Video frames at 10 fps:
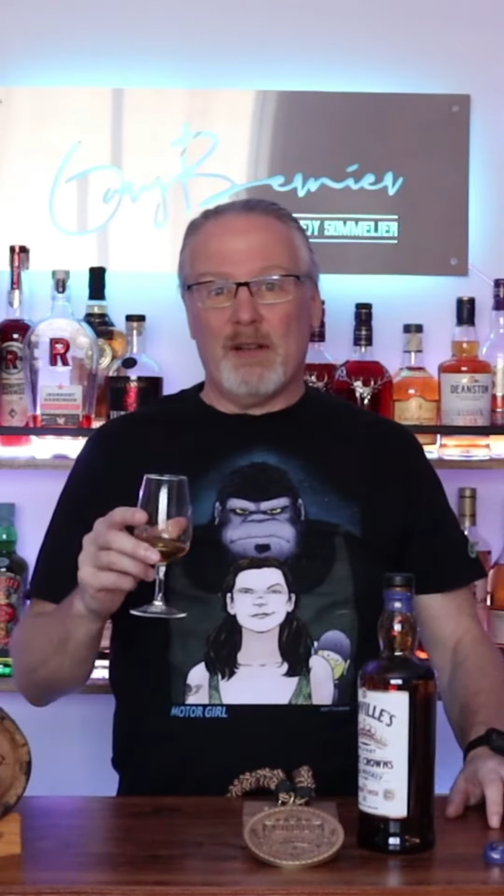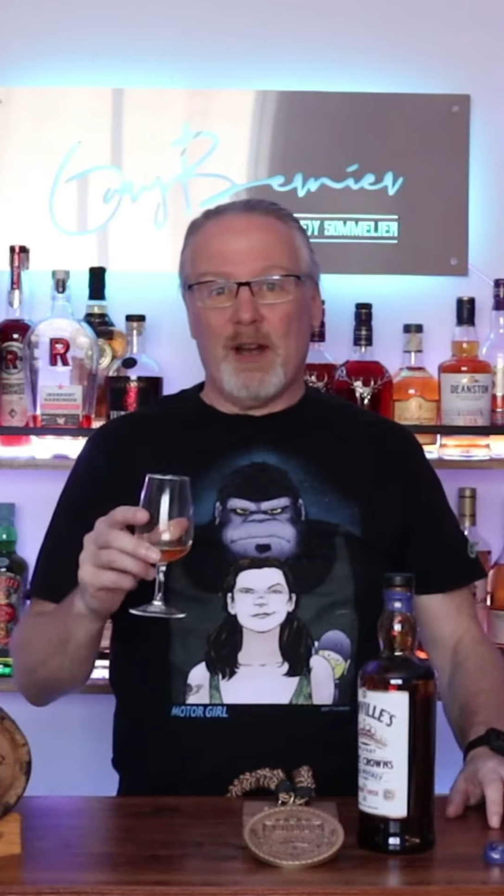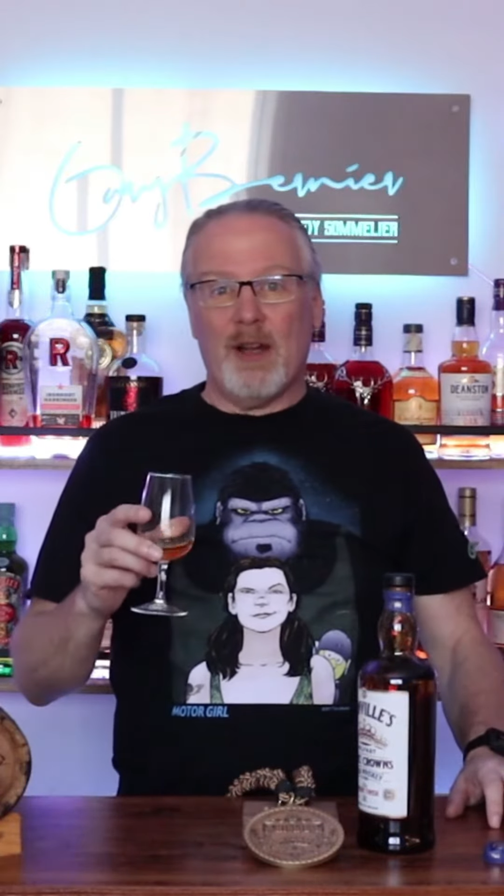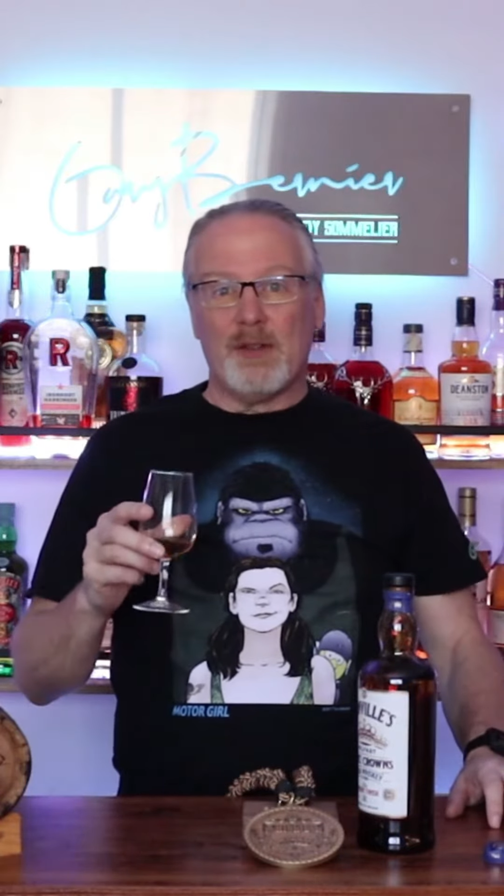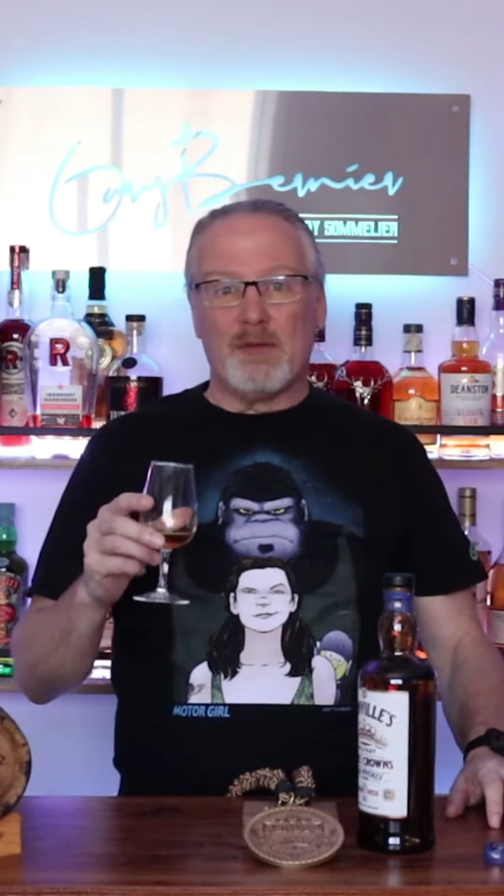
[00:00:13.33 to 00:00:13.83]

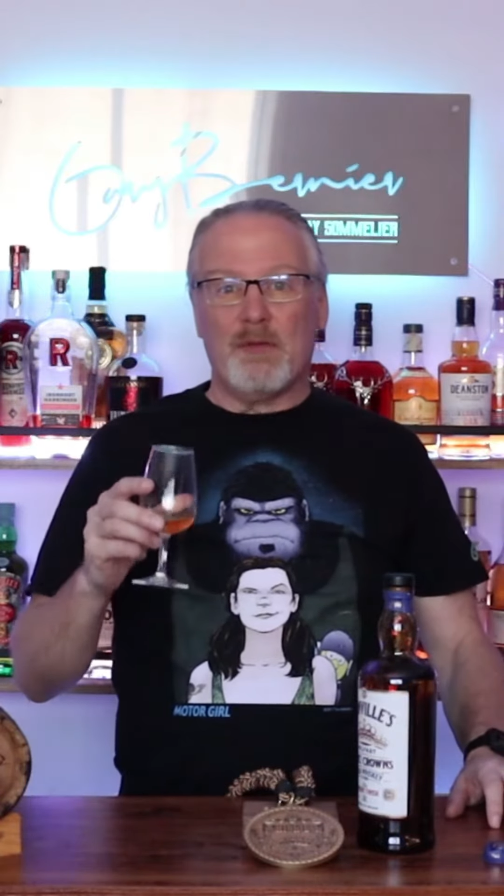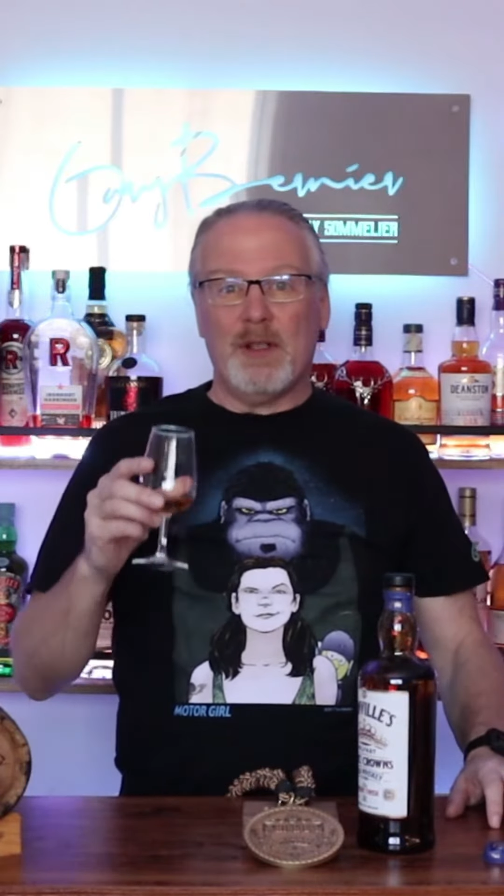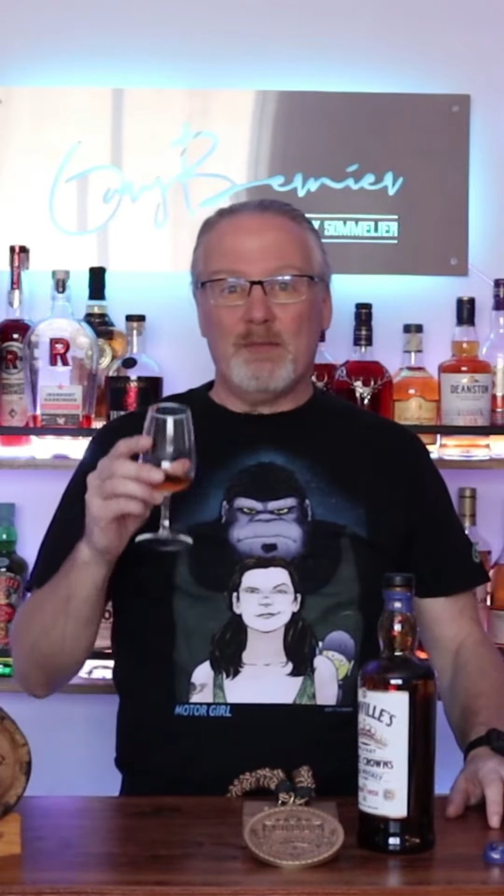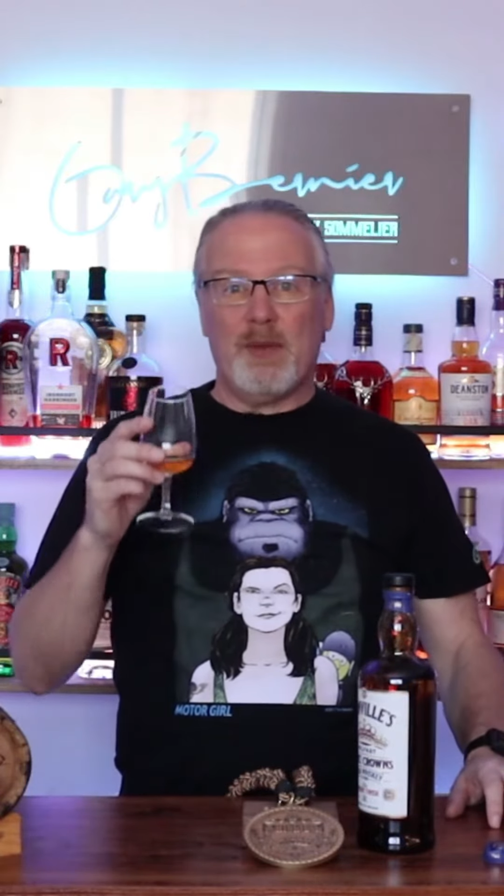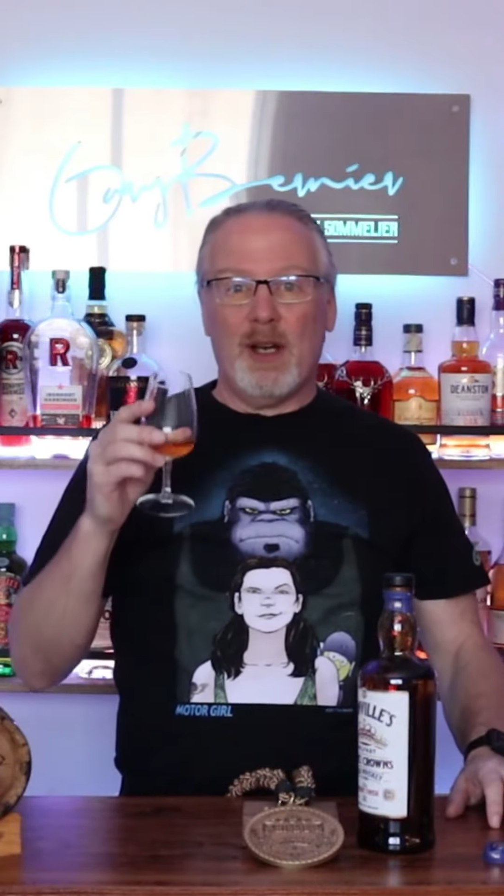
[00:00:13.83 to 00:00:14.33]
Crowns
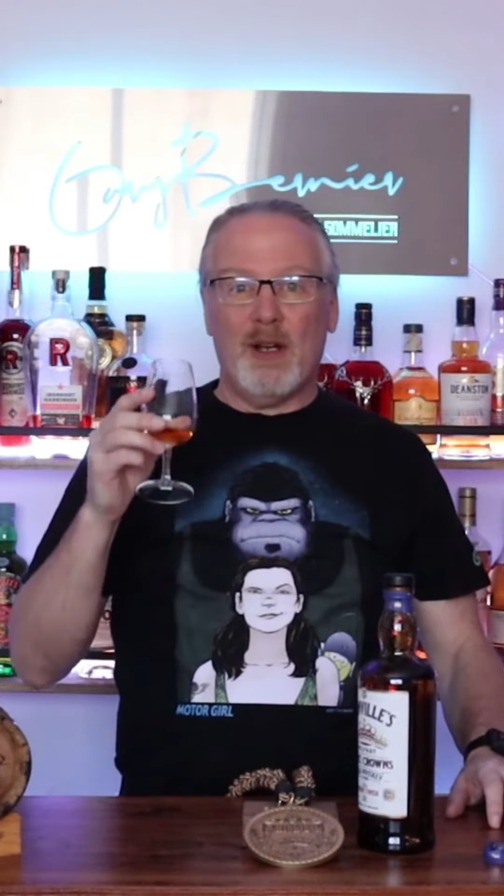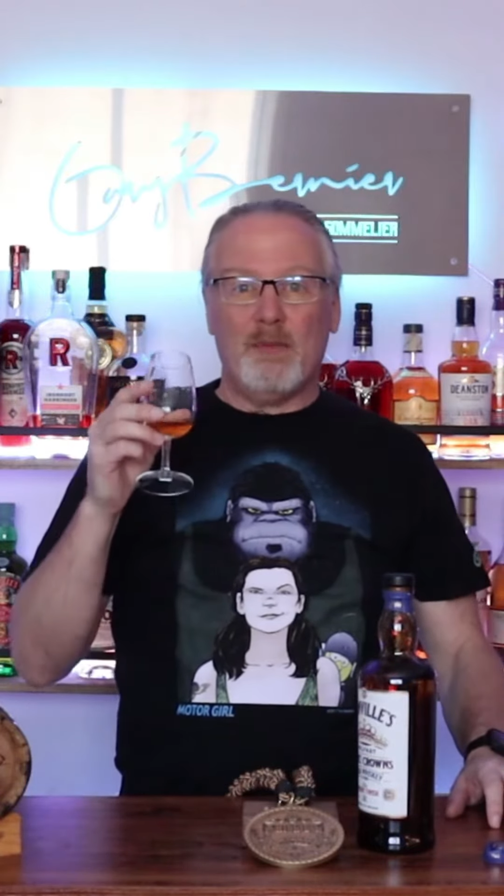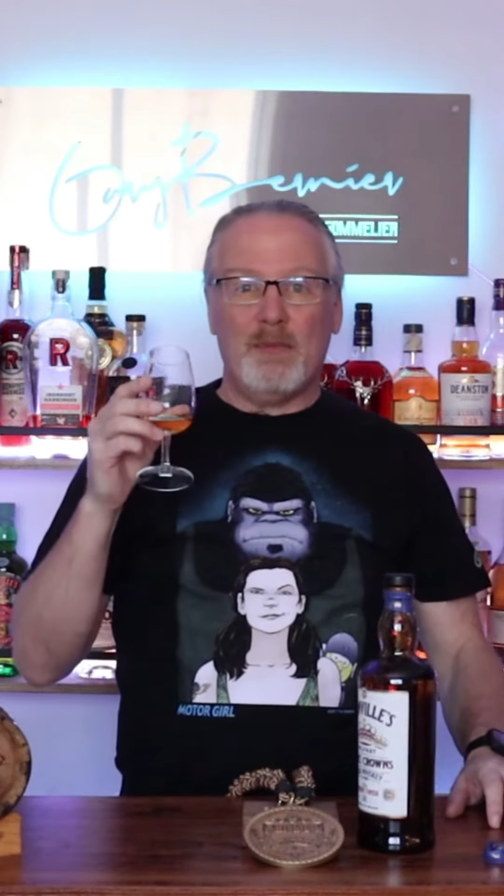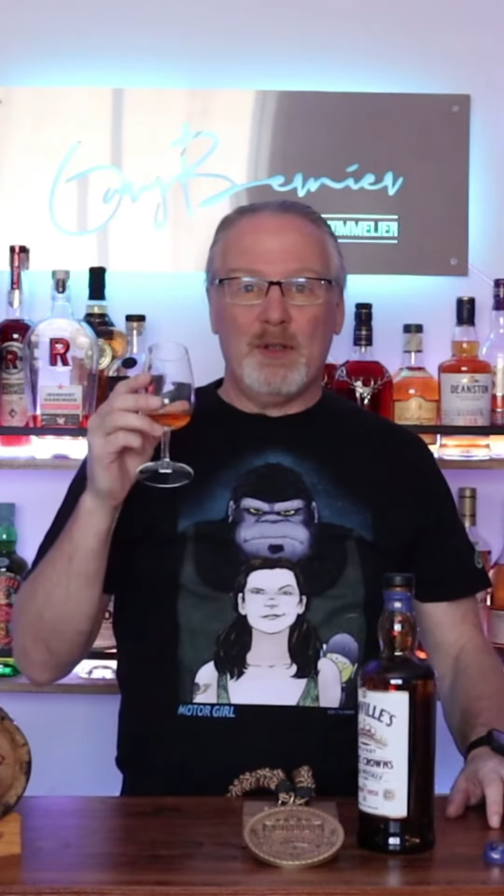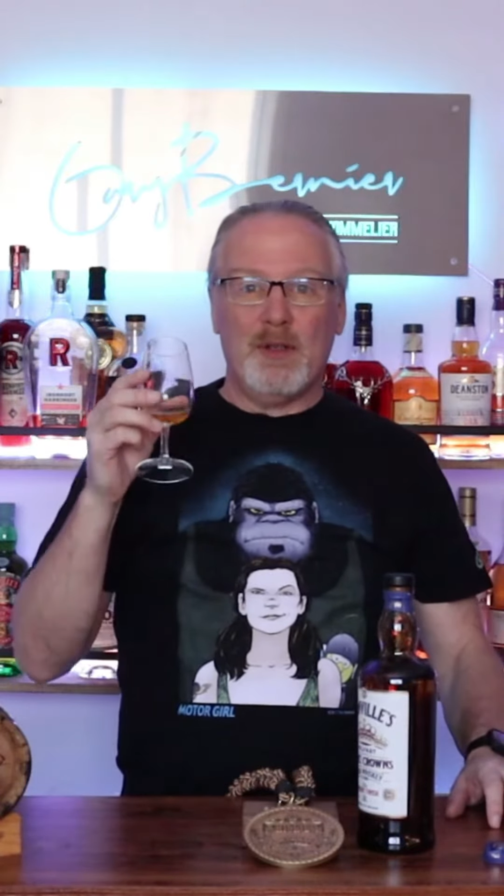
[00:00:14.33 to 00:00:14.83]
would pair
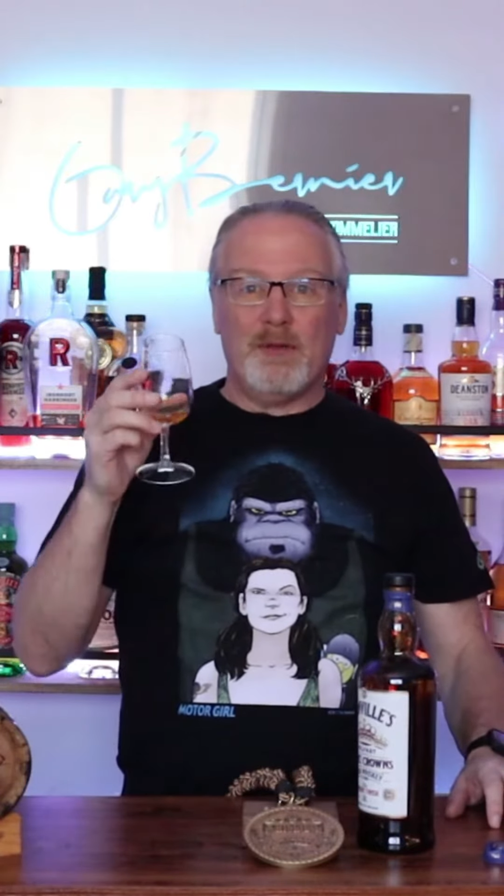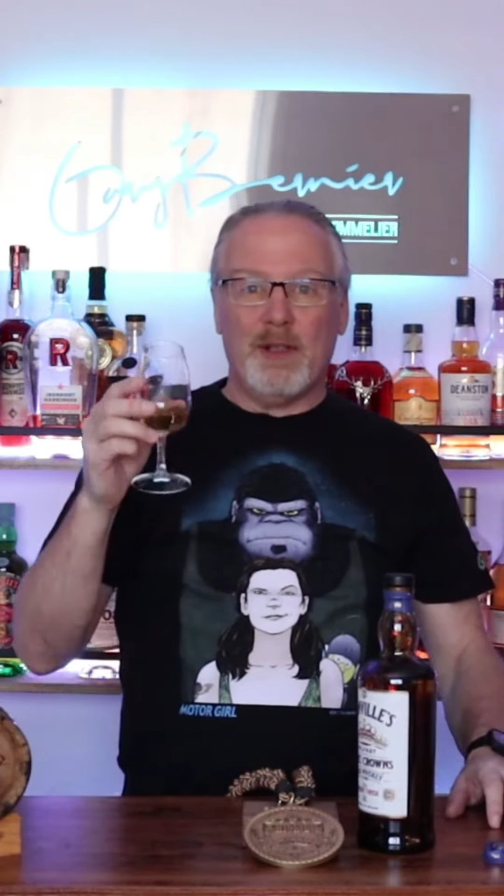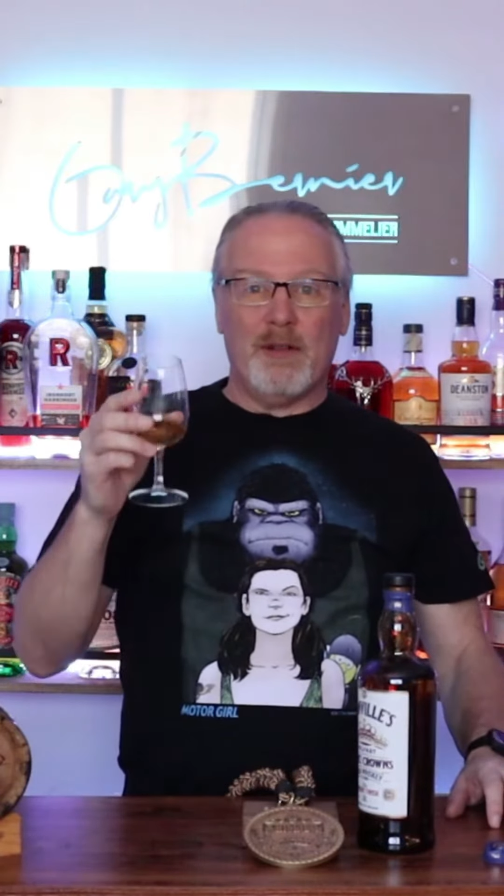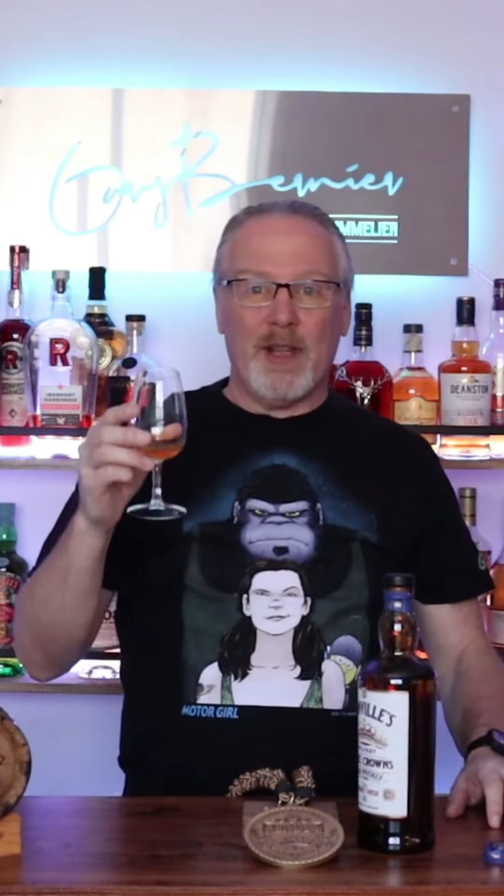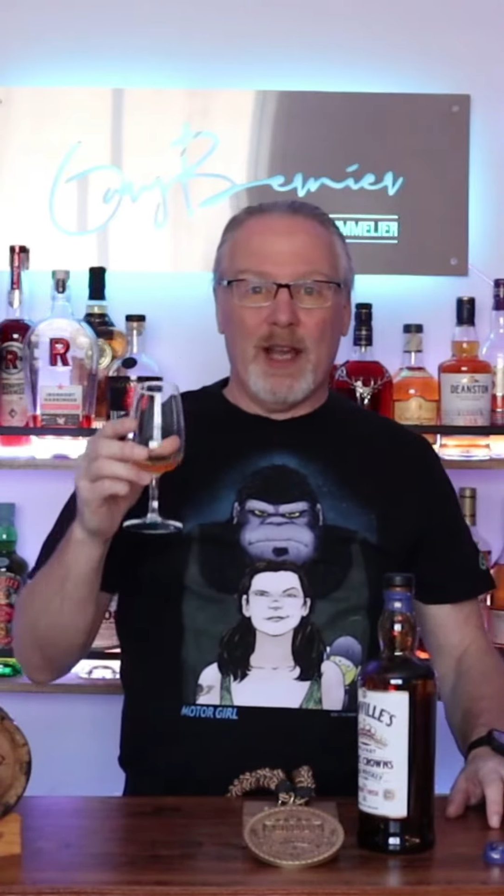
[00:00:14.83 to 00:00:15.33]

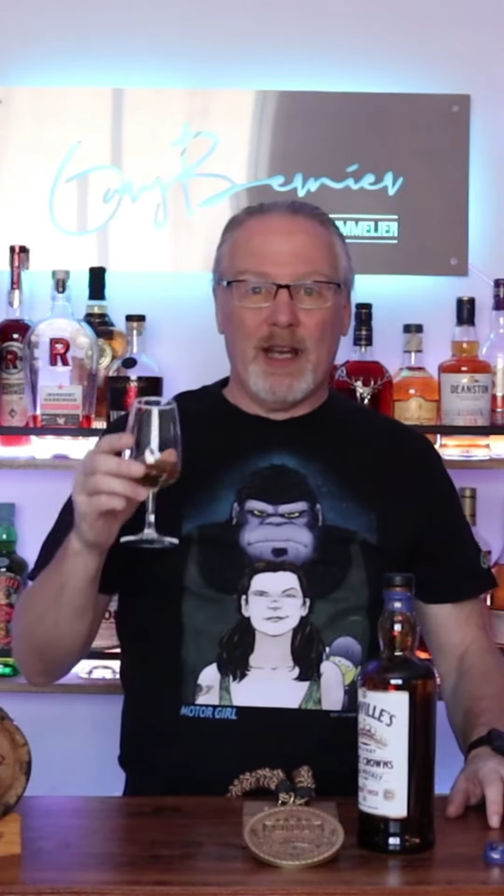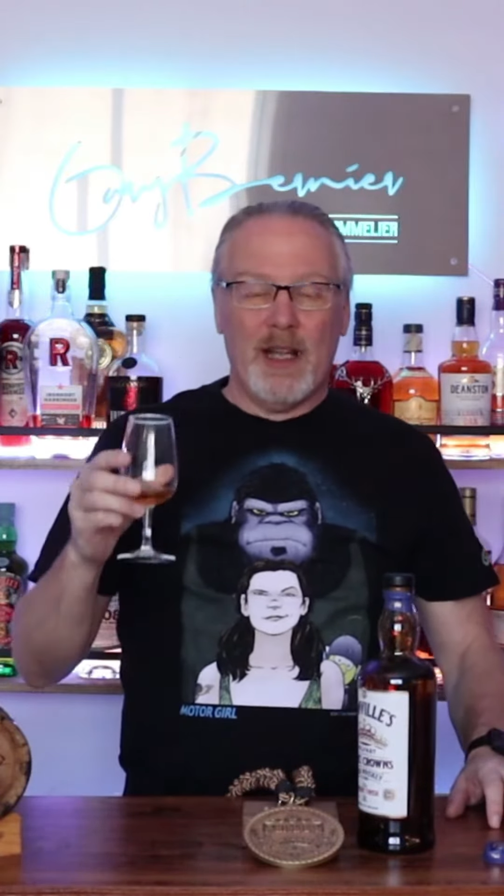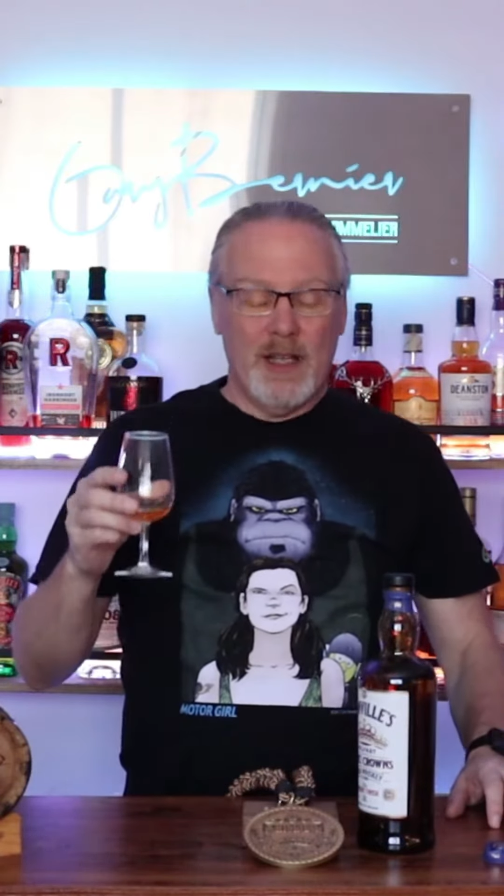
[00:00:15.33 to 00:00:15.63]
beautifully with that.